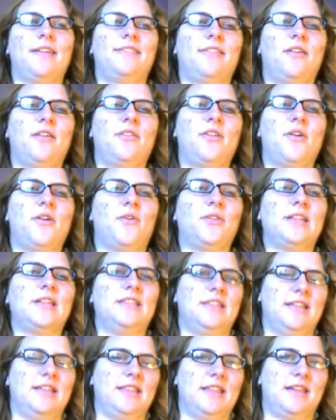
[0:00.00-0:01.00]
okay, so
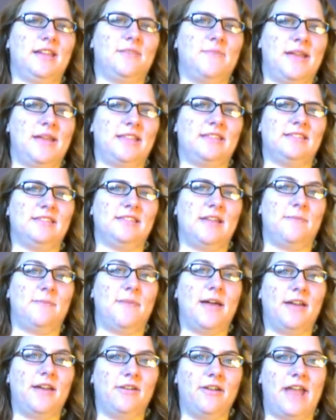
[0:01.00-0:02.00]
the only thing that can make
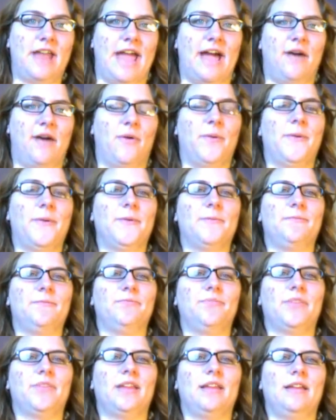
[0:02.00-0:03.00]
this day better now
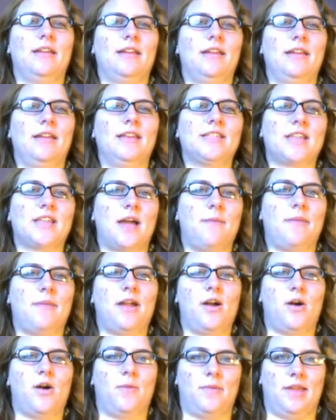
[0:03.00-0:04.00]

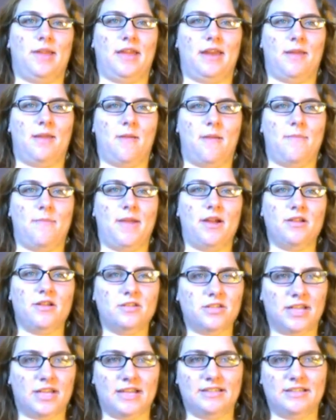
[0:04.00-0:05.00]
is coming home and getting my
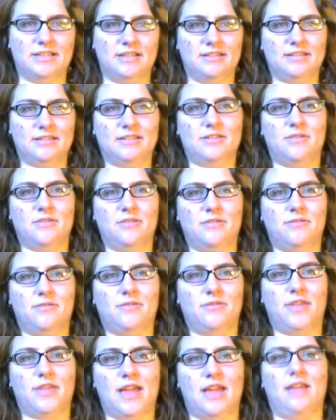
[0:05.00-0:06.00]
marriage license,
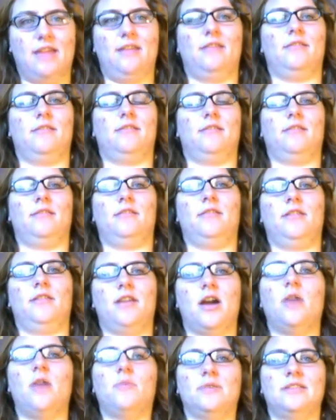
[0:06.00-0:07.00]
so then
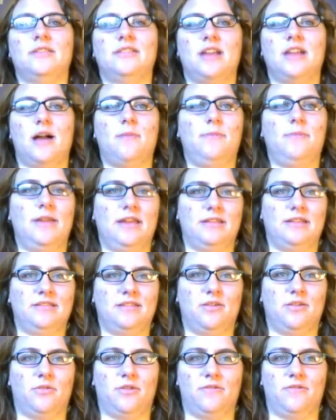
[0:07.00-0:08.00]
y'all would stop
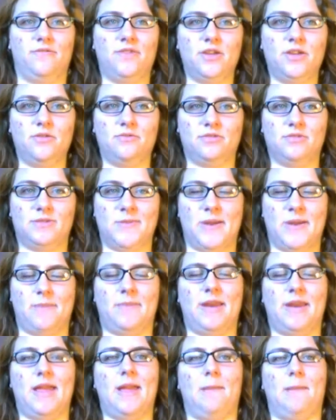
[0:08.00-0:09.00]
being so
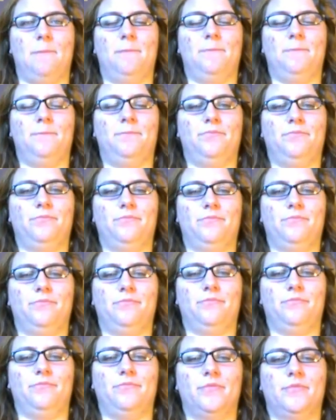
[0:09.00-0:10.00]
confused about my name.
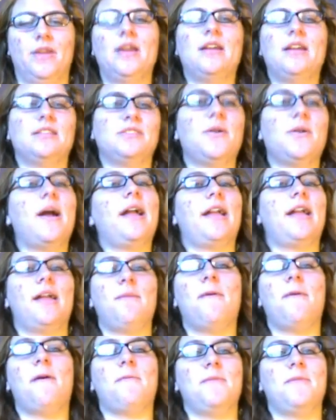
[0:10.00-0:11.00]
So
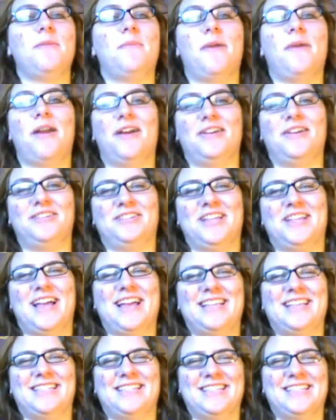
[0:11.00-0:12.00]
I came home and the
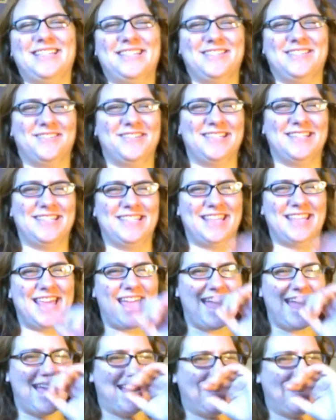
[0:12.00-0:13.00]
marriage license
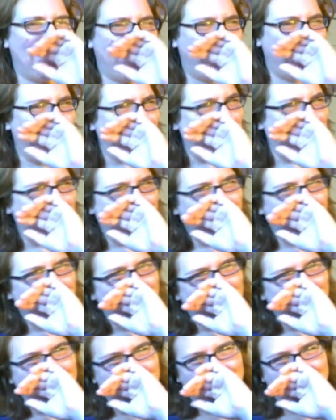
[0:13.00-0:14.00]
was
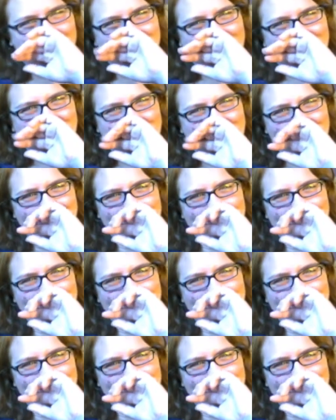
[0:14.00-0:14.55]
there.